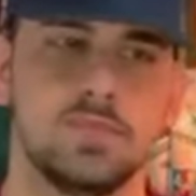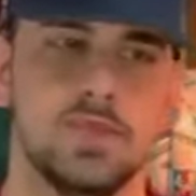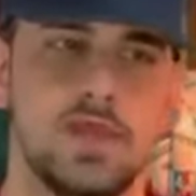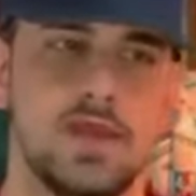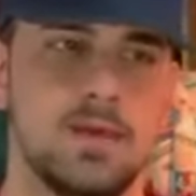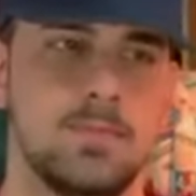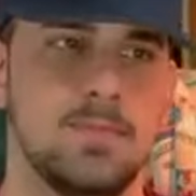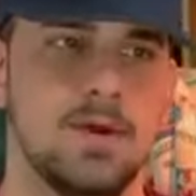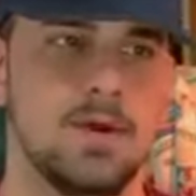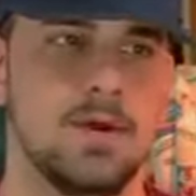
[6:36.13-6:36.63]

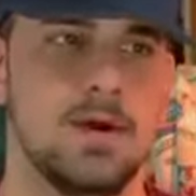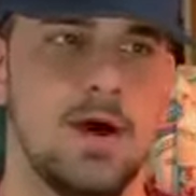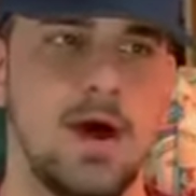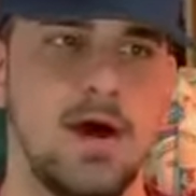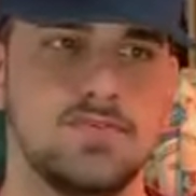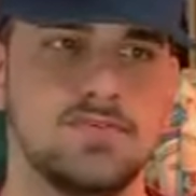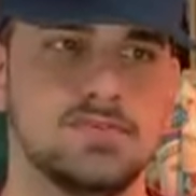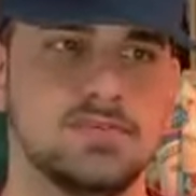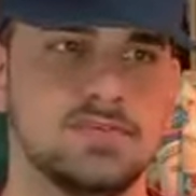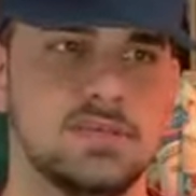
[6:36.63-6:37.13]

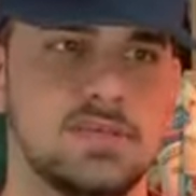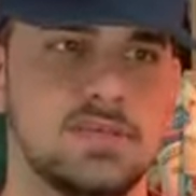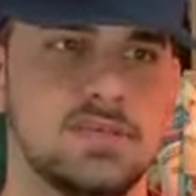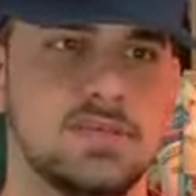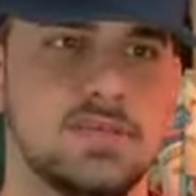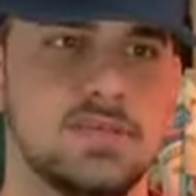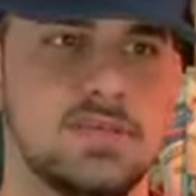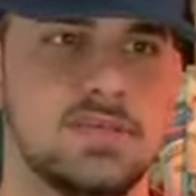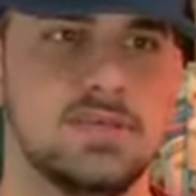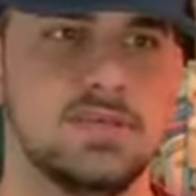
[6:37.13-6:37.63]

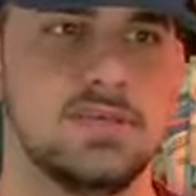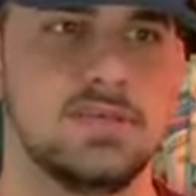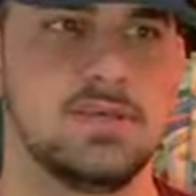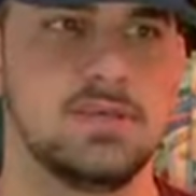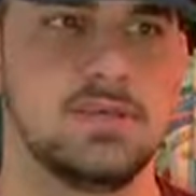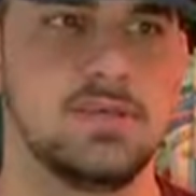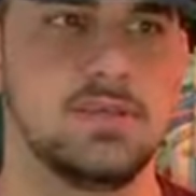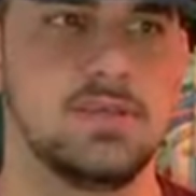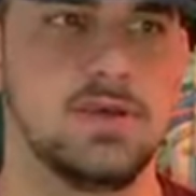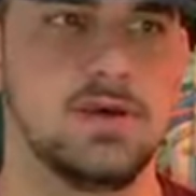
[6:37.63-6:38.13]
obviously,
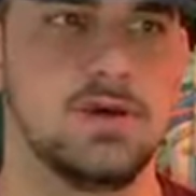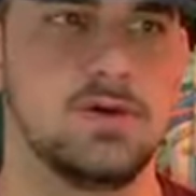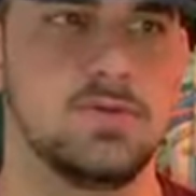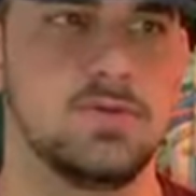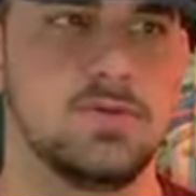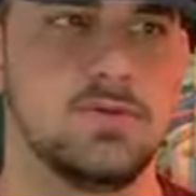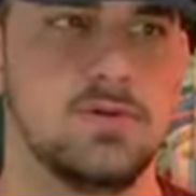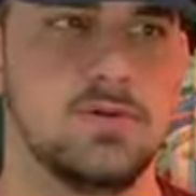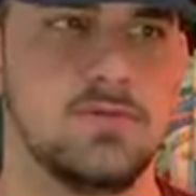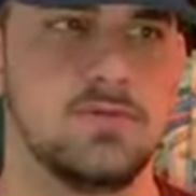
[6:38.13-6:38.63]
you
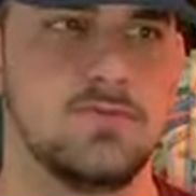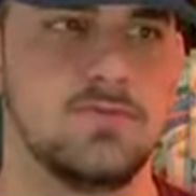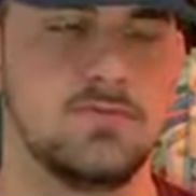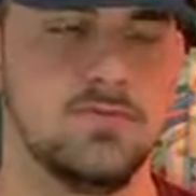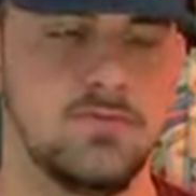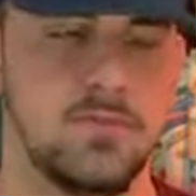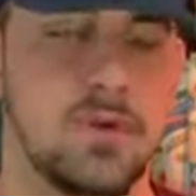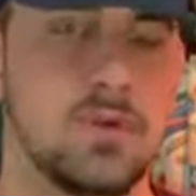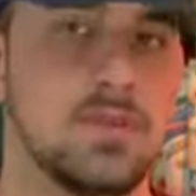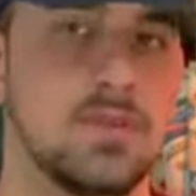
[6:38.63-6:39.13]
know,
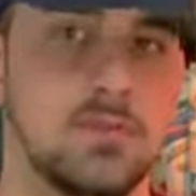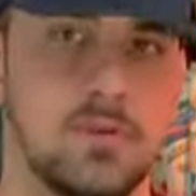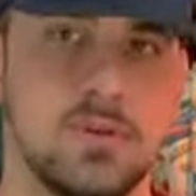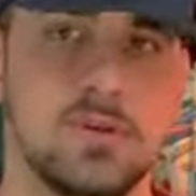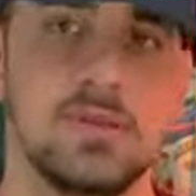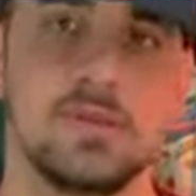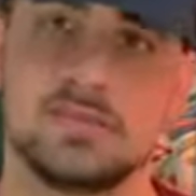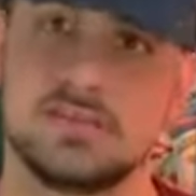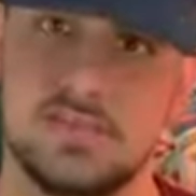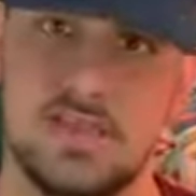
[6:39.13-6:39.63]
really,
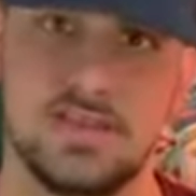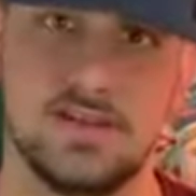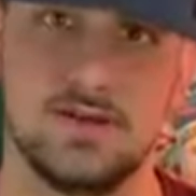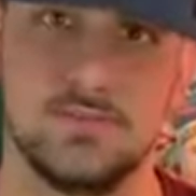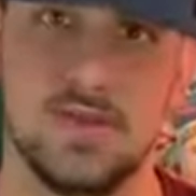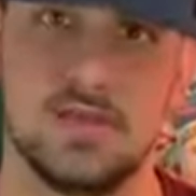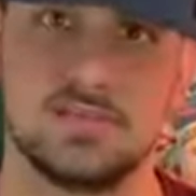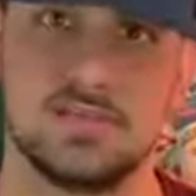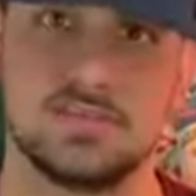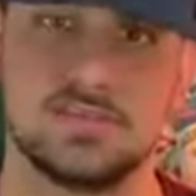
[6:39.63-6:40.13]
really excited
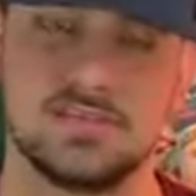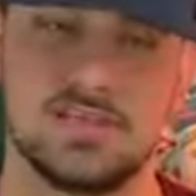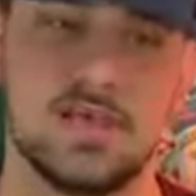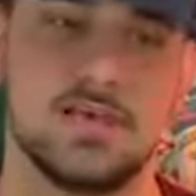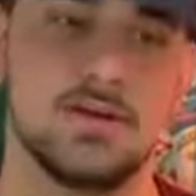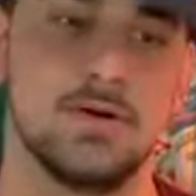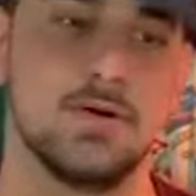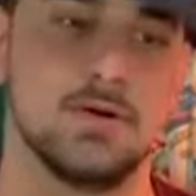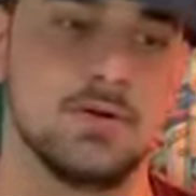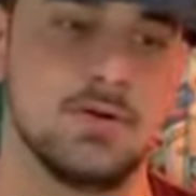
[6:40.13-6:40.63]
about this
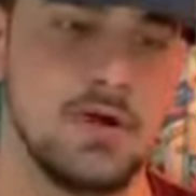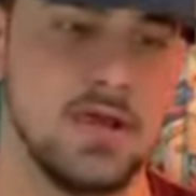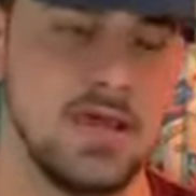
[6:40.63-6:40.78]
title.